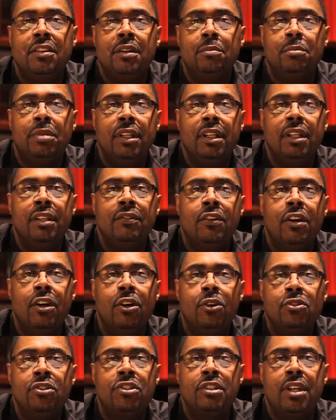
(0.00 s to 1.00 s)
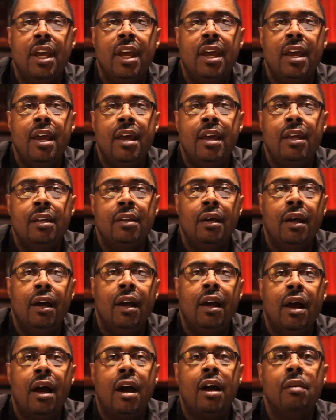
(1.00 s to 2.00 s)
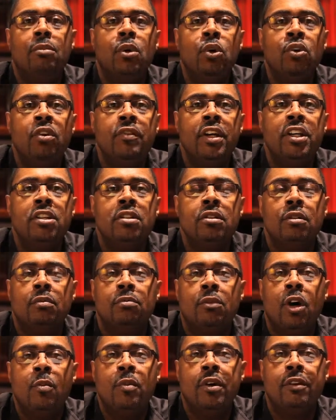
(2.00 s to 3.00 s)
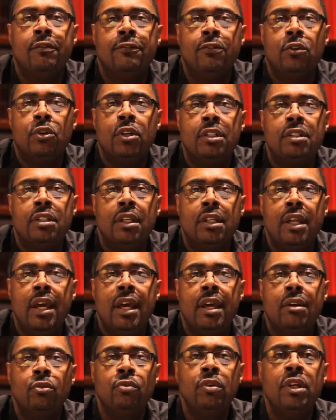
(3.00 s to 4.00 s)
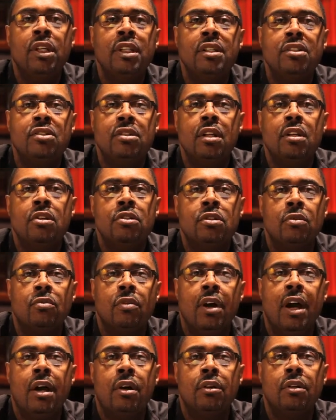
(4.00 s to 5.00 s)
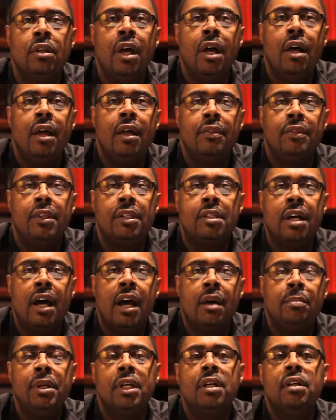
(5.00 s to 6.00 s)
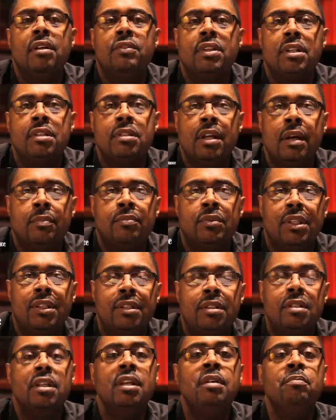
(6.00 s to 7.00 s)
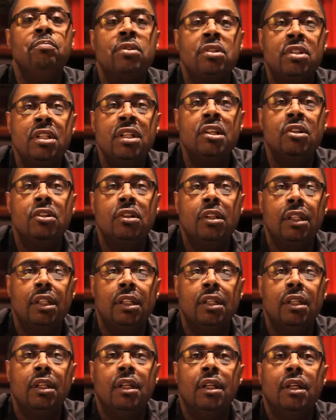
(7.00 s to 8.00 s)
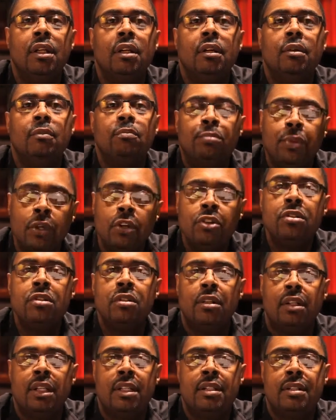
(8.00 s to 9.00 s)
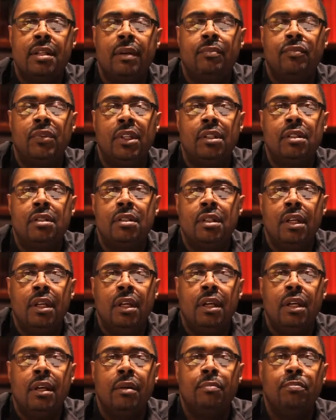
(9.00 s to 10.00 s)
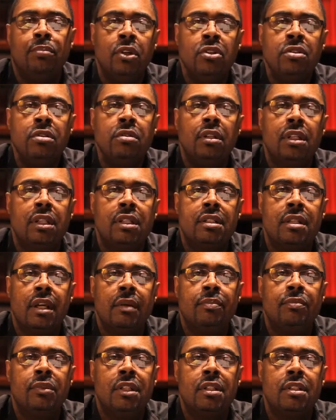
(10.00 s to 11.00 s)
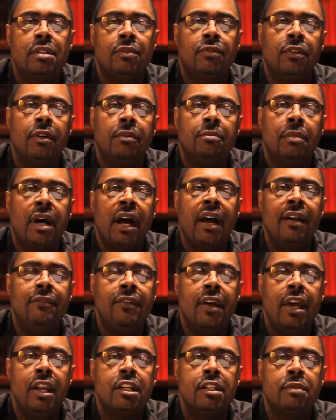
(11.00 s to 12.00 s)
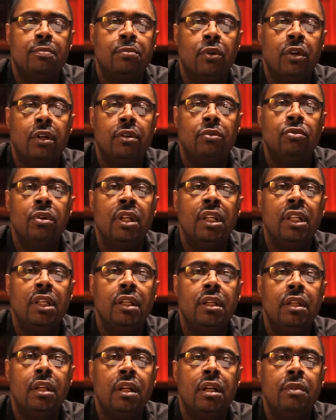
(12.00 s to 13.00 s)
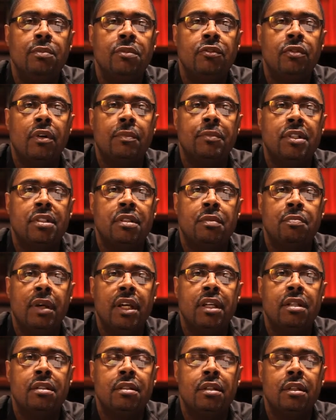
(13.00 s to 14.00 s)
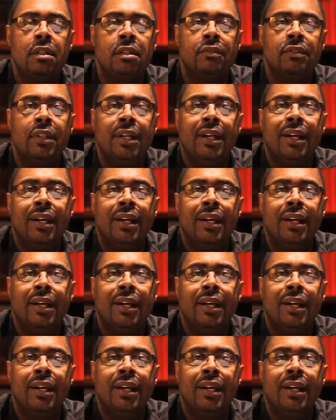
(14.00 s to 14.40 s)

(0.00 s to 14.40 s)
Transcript: the Believe Coach, and our motivational moment for today really centers around the topic of acceptance, in particularly personal acceptance. And personal acceptance, from my vantage point, really comes from the space of